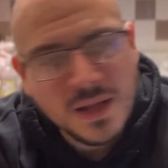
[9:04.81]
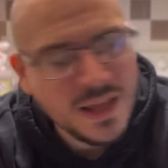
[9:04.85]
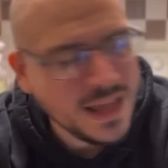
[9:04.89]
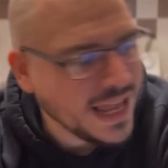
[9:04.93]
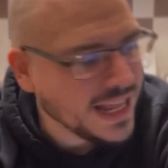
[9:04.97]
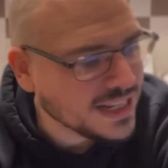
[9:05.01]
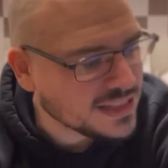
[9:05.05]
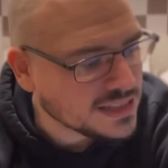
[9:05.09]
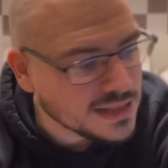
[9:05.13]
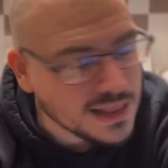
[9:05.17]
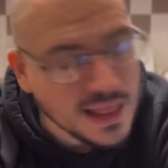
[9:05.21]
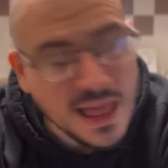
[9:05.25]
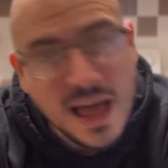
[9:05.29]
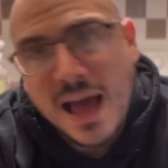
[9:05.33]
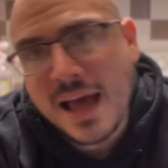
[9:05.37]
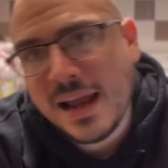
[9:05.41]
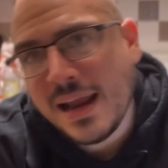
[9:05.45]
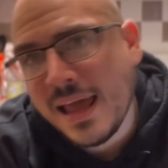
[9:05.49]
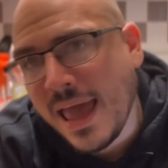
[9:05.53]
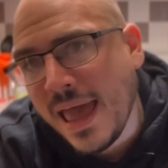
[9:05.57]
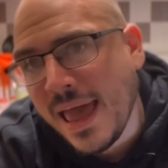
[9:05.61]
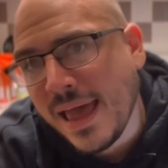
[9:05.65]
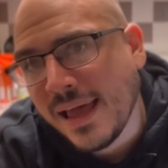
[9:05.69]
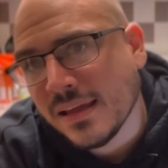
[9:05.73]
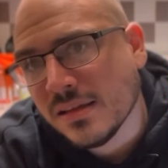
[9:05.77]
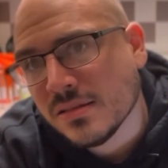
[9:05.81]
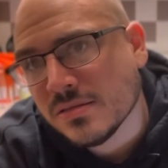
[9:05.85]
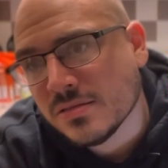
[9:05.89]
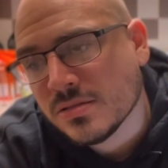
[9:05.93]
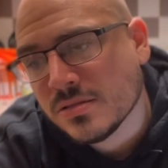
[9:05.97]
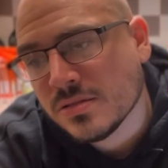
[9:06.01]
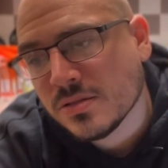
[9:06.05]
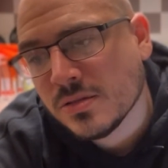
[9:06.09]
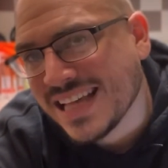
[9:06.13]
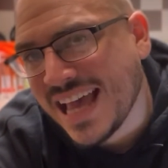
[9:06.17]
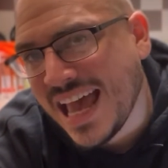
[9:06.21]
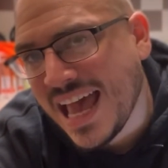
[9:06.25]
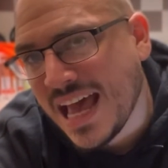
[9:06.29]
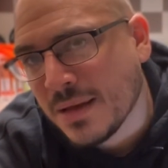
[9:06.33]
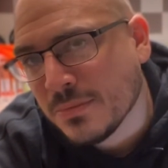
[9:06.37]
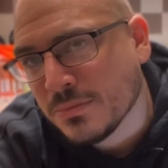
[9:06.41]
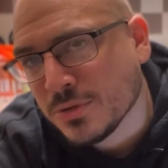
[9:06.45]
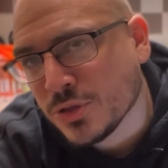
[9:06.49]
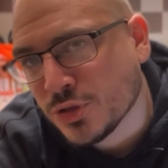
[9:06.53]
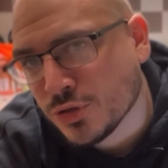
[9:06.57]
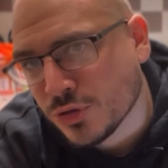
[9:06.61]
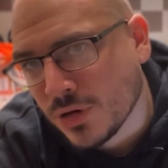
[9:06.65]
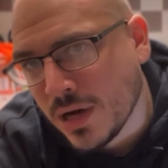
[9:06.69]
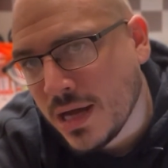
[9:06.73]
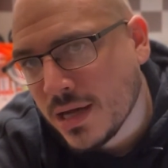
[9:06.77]
It's not as
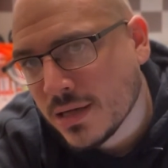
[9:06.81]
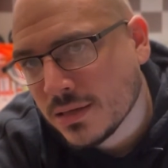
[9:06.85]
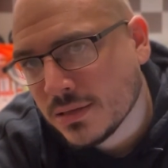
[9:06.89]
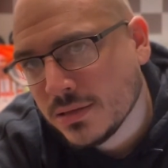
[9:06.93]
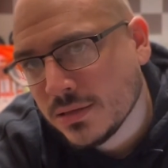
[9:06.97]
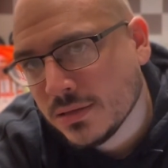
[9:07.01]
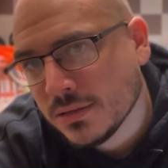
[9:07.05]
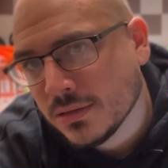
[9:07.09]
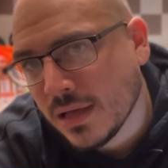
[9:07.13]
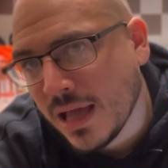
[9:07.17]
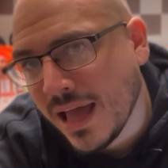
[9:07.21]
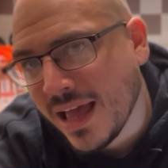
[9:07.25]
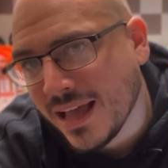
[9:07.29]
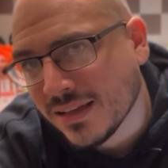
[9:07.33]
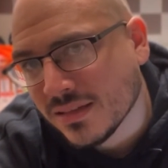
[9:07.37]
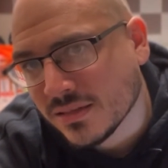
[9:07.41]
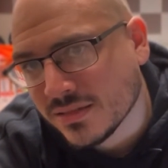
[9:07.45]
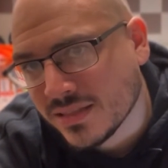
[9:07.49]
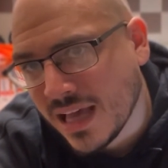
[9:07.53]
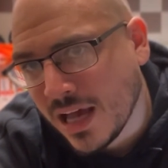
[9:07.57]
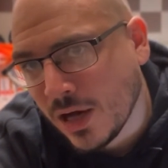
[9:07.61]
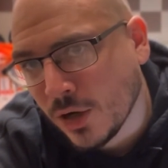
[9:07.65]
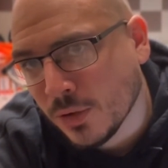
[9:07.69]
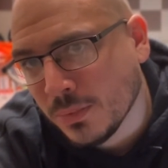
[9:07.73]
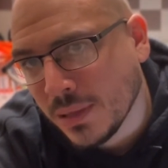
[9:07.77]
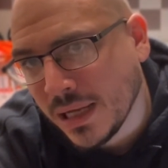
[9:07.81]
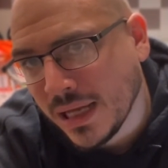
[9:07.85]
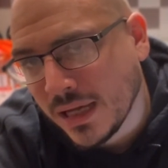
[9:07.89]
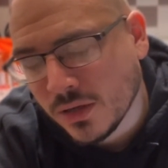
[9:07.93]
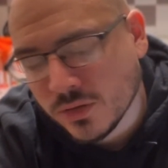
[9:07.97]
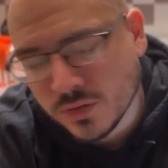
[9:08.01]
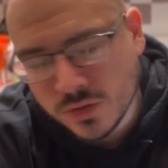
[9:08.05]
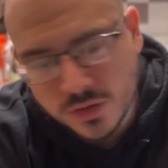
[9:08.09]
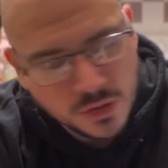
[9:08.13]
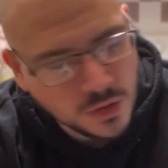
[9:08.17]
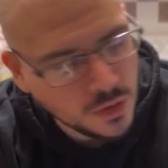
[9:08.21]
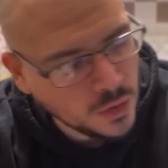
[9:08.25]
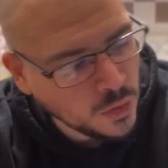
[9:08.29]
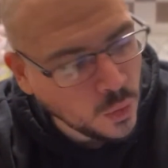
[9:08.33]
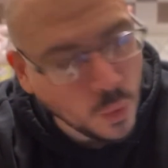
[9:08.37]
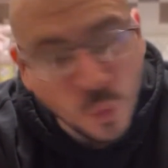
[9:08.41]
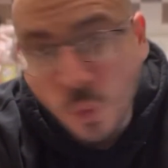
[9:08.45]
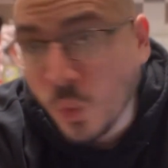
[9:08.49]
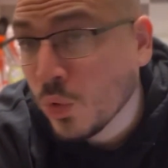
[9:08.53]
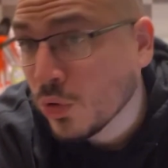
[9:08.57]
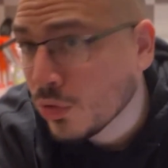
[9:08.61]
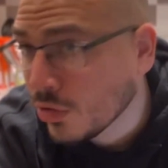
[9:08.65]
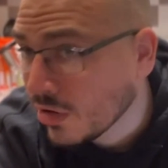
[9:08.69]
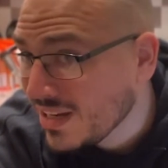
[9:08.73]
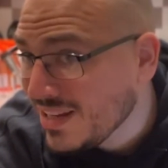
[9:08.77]
abstract as Hellbound
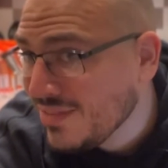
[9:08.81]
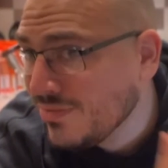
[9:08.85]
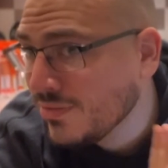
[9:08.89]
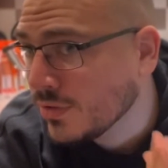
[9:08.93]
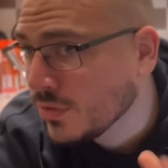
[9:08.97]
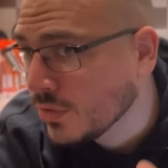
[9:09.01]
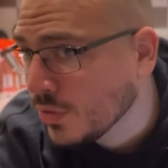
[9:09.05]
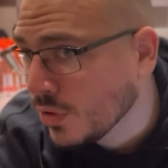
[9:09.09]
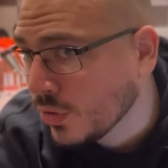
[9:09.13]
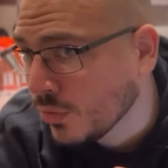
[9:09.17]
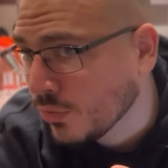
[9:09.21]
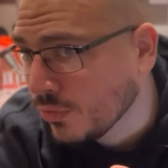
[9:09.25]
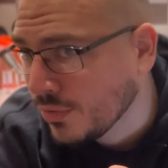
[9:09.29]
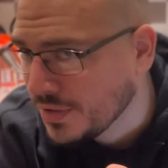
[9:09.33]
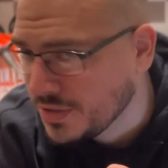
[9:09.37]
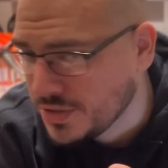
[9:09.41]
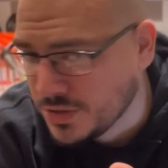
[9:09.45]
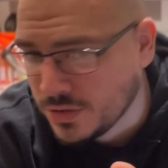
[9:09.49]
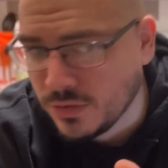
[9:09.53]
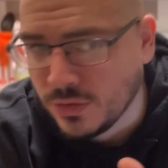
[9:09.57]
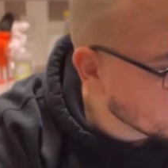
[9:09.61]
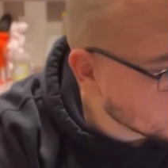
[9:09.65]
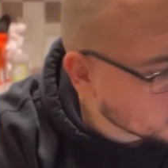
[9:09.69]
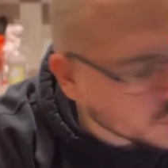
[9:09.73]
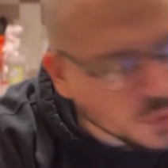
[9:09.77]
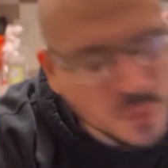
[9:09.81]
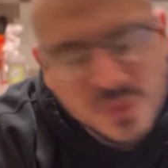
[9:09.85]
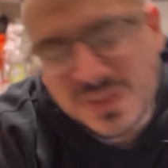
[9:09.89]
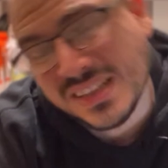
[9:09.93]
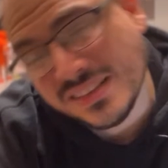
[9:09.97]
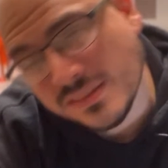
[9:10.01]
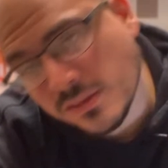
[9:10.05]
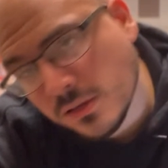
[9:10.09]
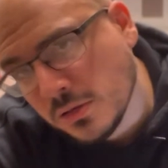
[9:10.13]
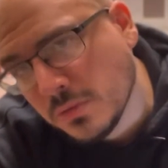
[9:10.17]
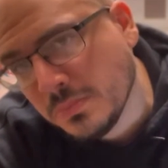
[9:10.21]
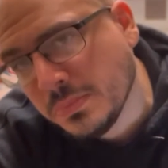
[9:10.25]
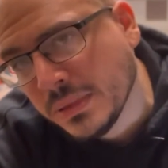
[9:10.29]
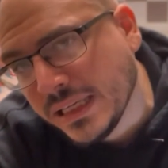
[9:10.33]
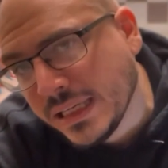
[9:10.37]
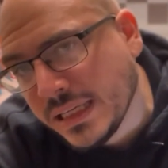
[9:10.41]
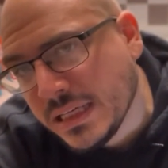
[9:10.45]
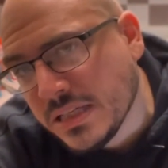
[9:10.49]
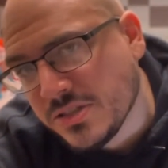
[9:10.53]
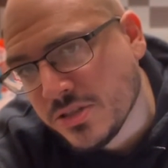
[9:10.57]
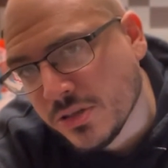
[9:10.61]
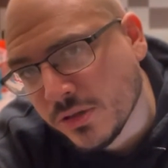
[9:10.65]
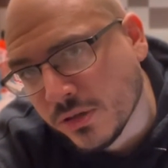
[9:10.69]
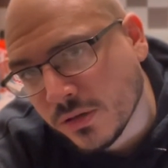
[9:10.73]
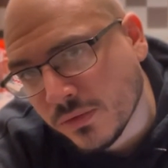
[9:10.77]
or even the original, so it's a little bit
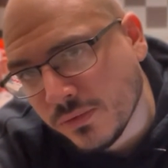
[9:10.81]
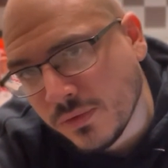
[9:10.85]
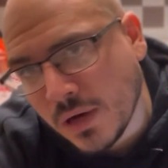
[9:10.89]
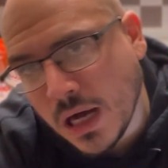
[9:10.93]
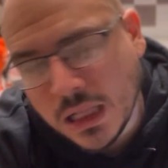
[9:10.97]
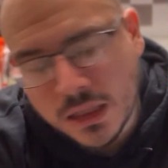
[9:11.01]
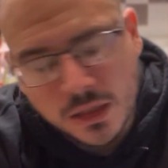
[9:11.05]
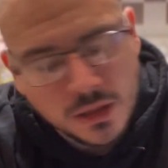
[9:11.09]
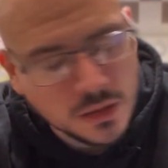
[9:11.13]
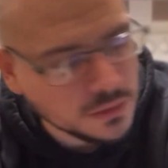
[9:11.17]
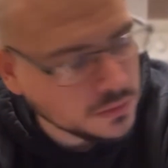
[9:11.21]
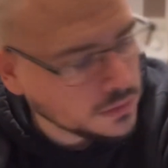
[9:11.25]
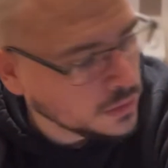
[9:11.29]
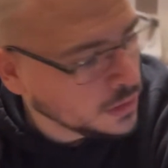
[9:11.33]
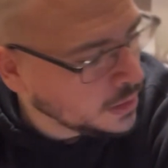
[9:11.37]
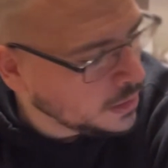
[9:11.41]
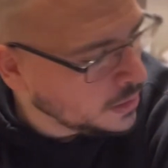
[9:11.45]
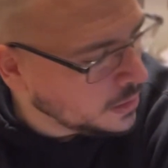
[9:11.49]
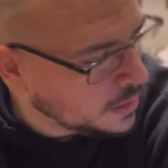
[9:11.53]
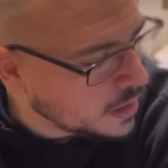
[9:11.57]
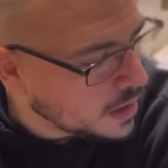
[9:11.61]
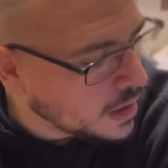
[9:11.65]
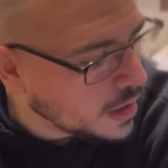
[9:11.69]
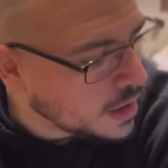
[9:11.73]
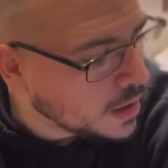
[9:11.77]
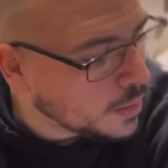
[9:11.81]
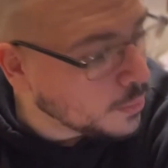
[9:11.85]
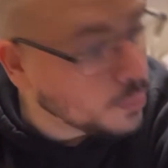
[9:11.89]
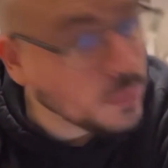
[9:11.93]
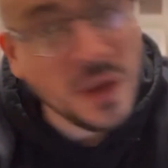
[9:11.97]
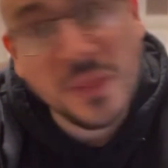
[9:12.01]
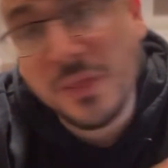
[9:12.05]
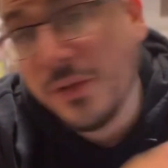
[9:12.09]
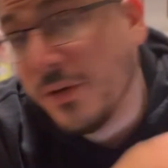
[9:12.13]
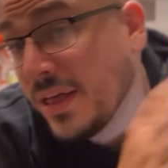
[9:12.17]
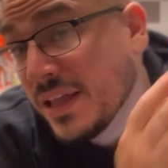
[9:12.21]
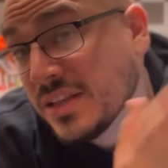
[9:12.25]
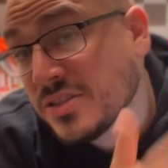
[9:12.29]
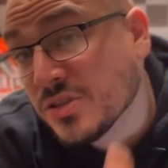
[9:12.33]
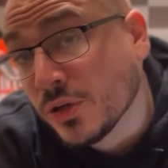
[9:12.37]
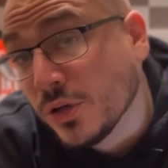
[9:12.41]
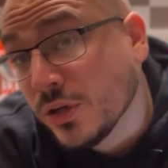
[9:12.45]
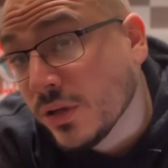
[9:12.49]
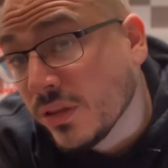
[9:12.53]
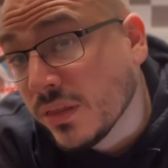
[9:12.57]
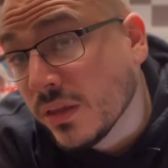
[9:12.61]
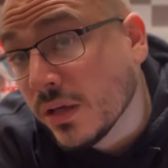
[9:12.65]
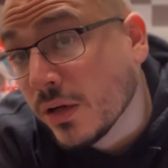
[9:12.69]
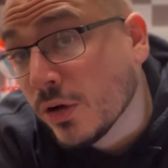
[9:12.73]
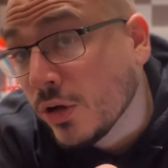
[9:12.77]
easier to follow, uh, whether that's a
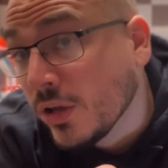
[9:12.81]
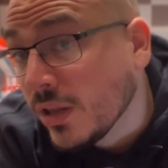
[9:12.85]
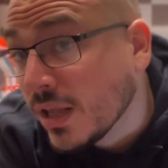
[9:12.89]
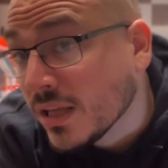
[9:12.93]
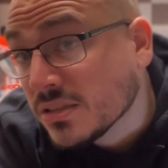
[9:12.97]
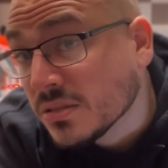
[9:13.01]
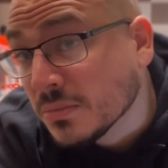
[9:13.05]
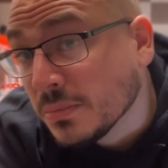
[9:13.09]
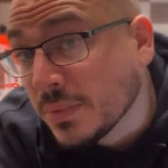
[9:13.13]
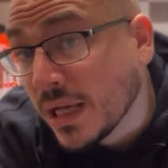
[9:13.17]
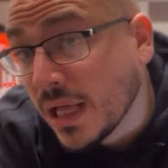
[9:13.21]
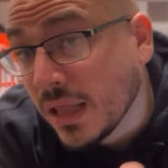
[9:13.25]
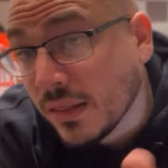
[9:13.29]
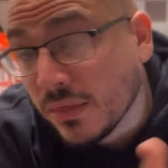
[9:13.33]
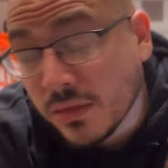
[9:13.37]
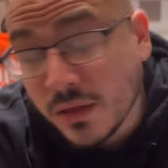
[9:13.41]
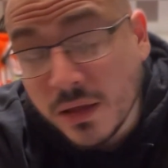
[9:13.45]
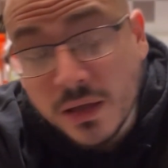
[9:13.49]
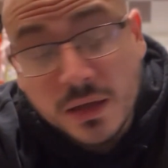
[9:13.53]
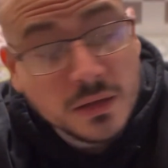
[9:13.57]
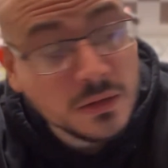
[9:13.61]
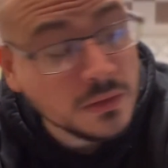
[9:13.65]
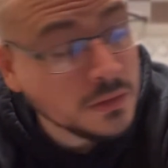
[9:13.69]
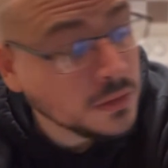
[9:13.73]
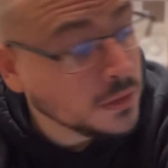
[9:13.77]
good thing or that's a bad thing.